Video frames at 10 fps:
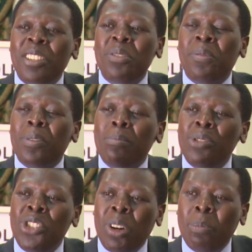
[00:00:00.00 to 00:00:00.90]
you
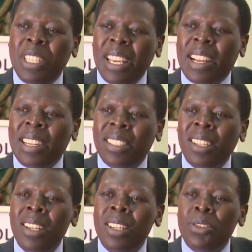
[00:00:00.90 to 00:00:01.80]
from job seekers
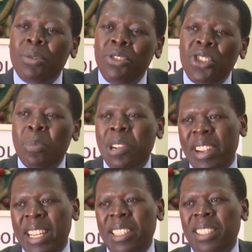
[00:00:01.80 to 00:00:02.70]
to job
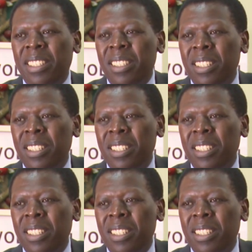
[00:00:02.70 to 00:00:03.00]
creators.